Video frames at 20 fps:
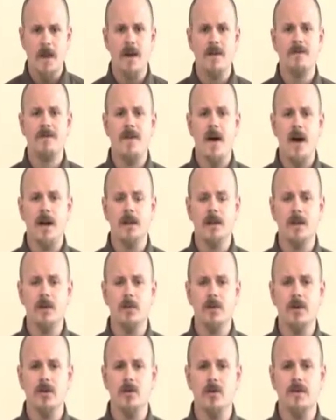And finally,
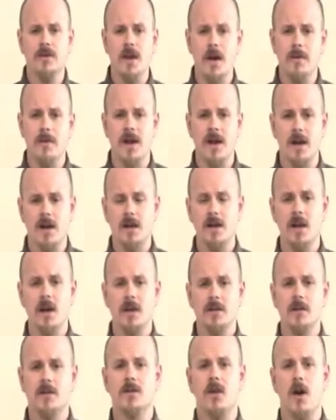we'll use saber
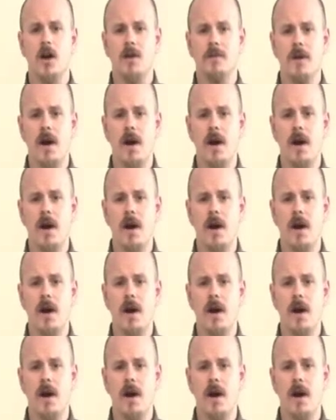to talk